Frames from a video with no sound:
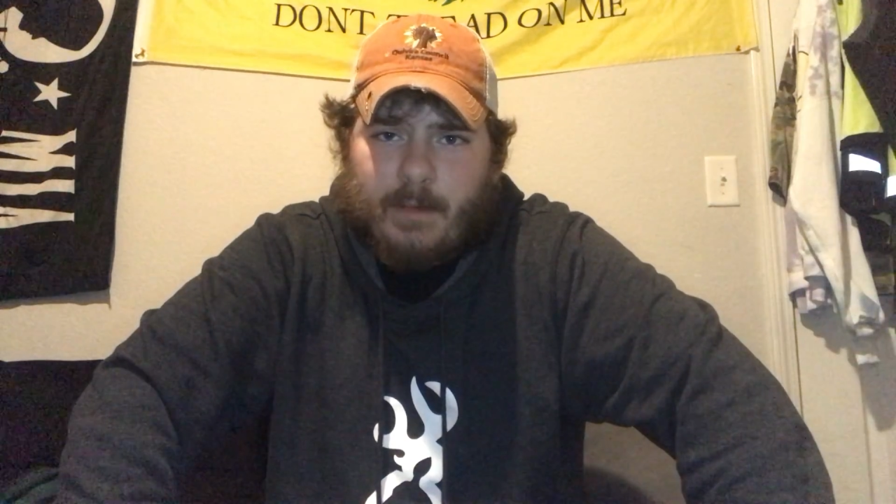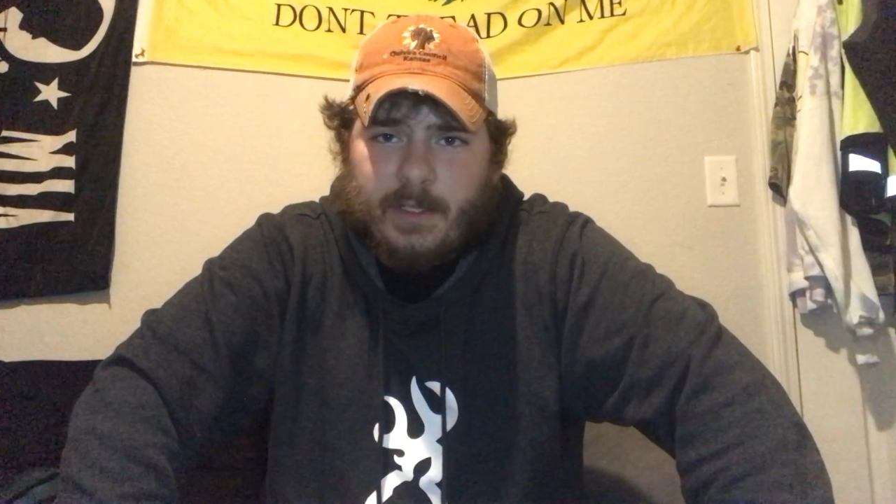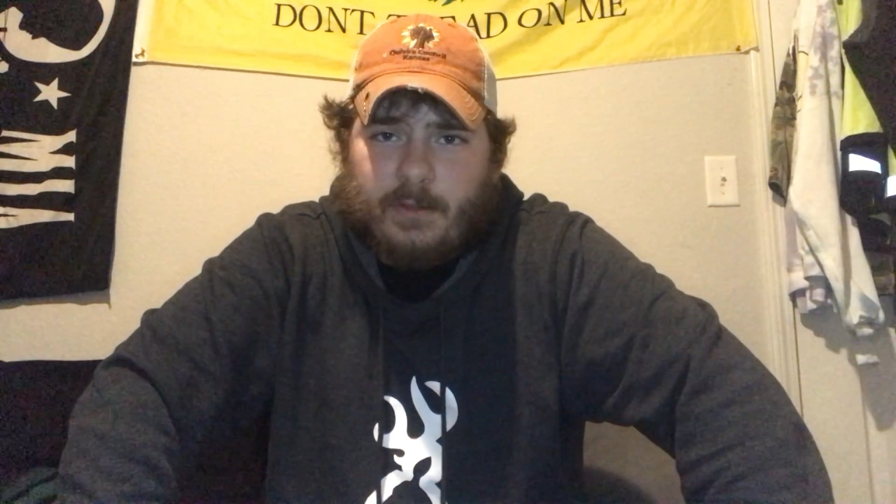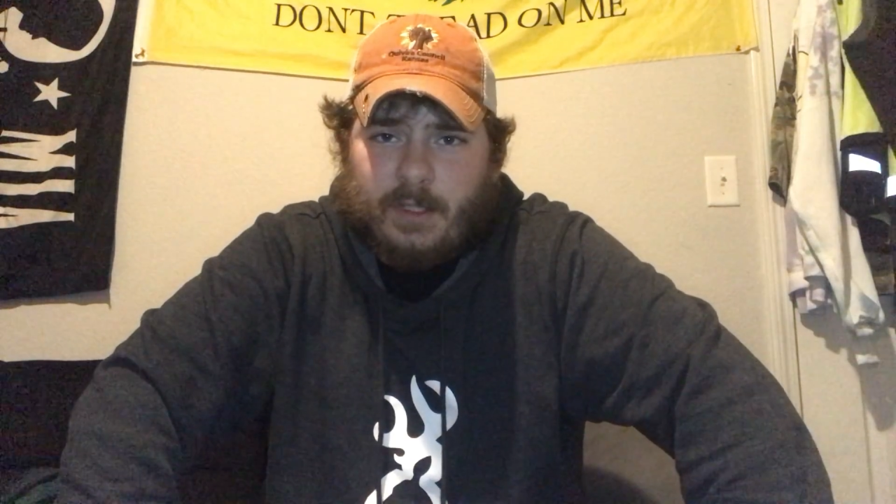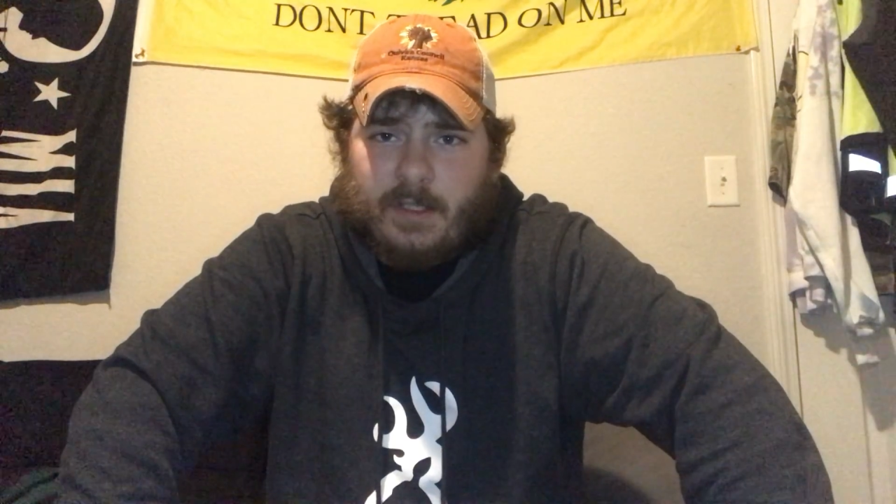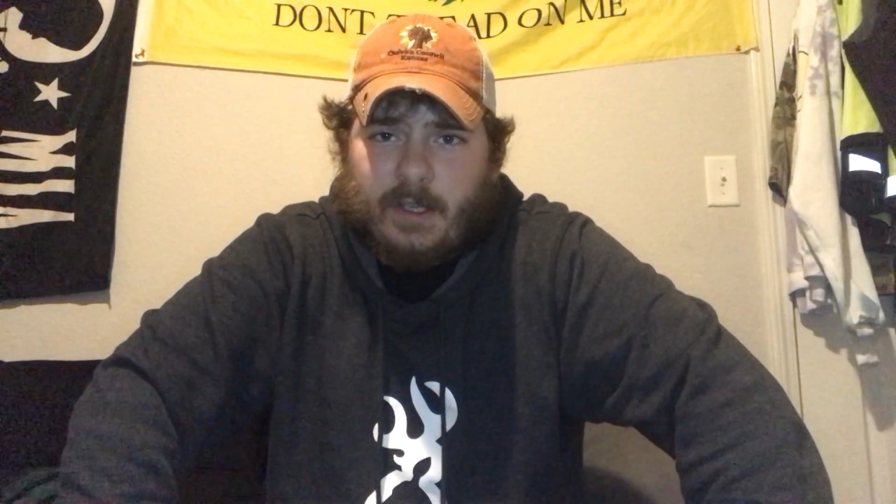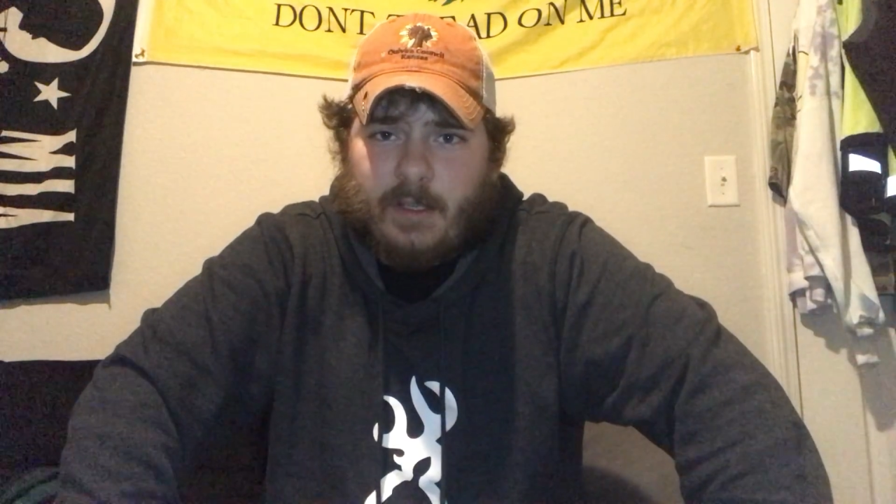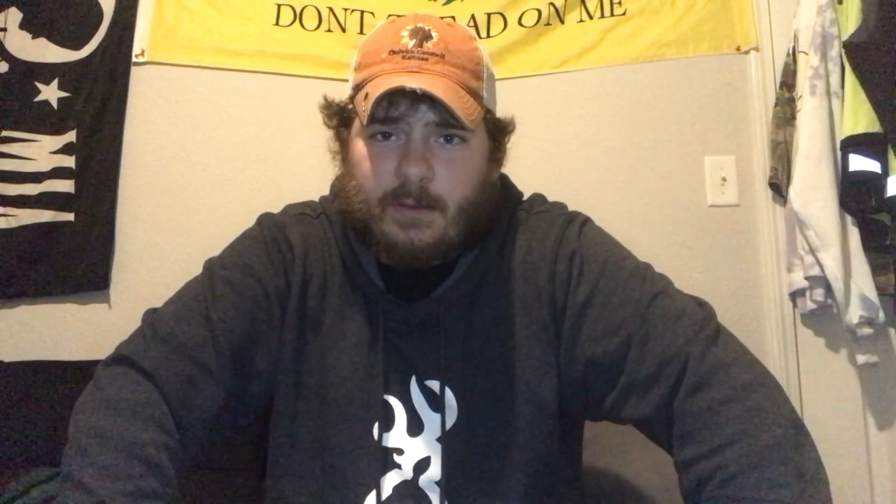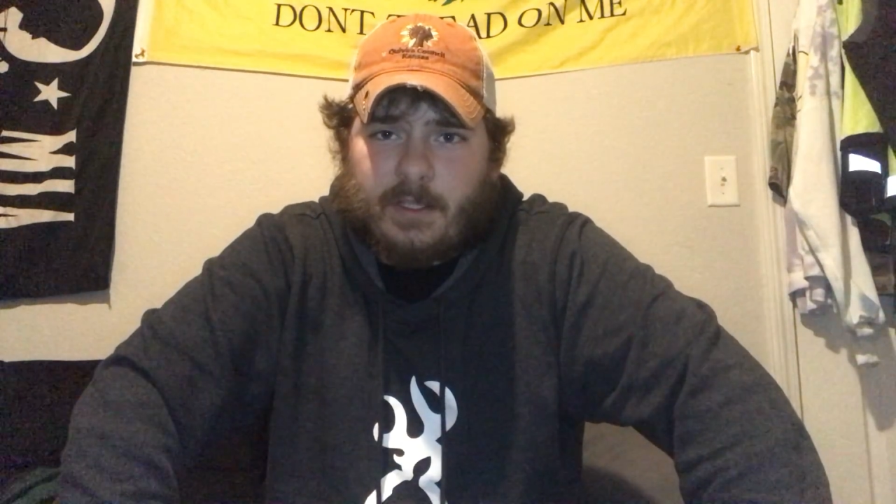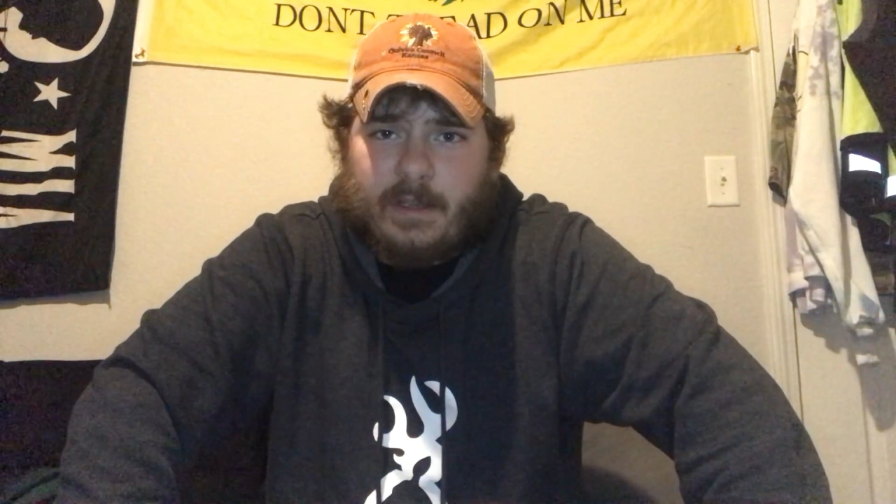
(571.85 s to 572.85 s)
I usually
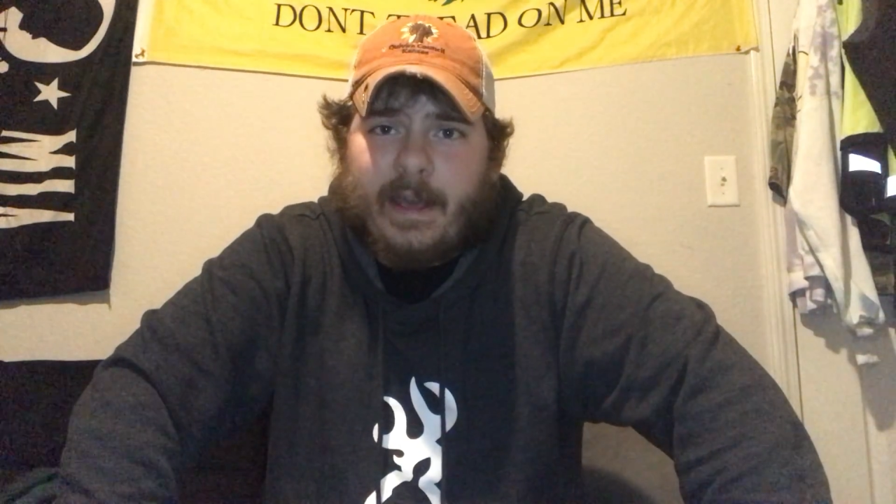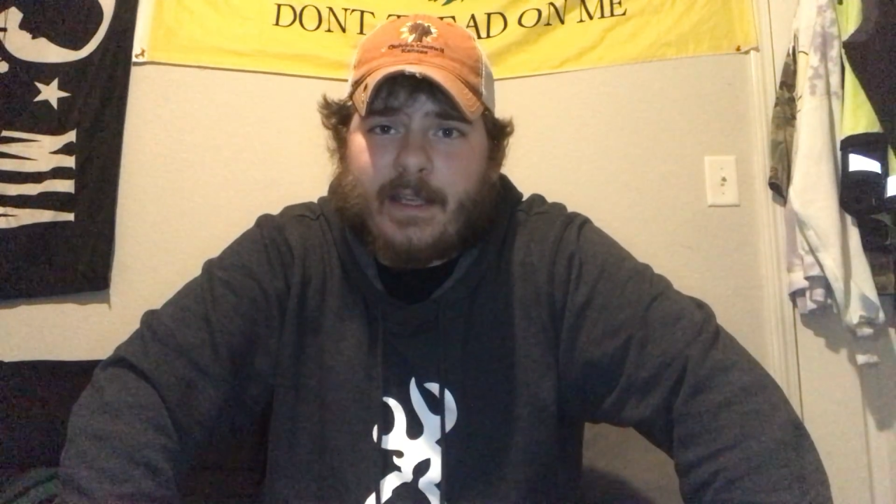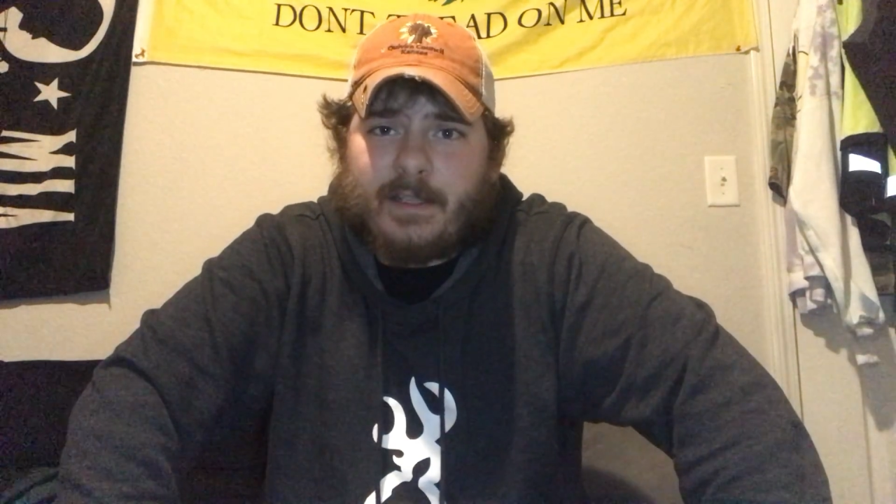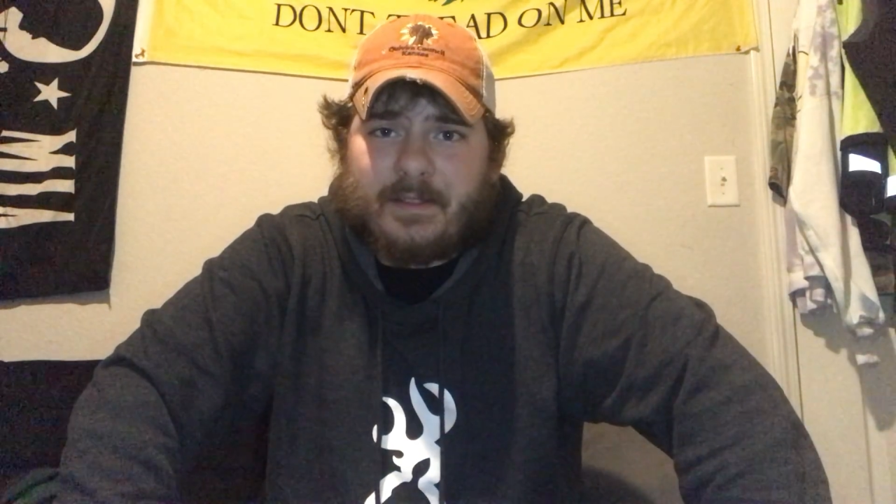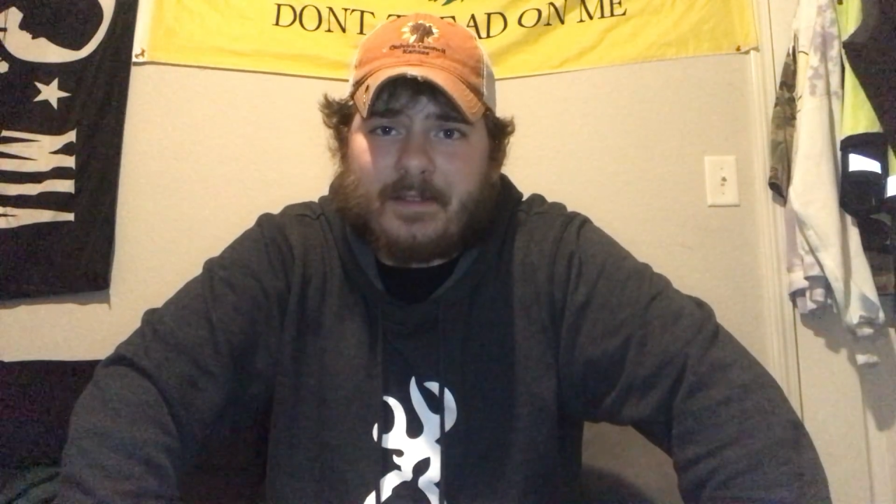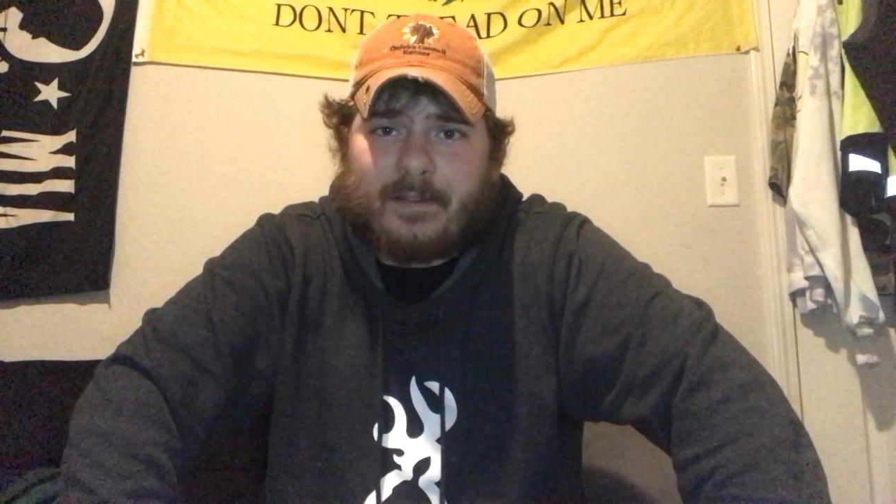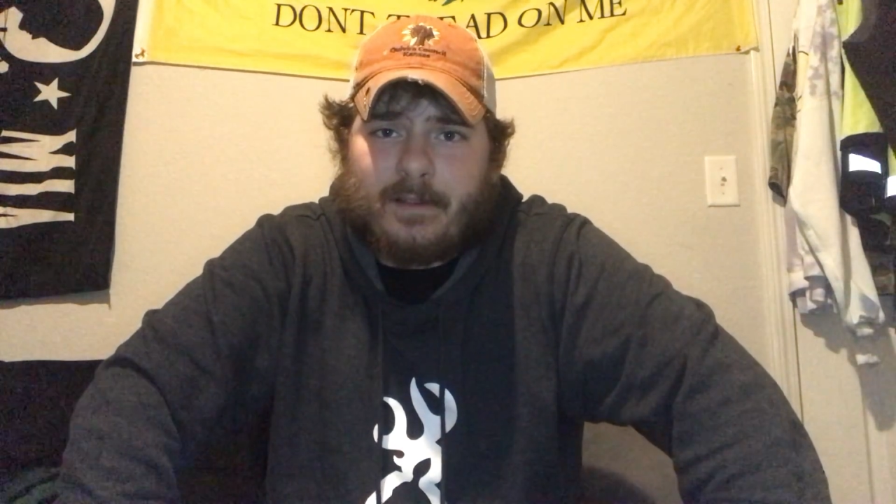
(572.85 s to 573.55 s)
kill snakes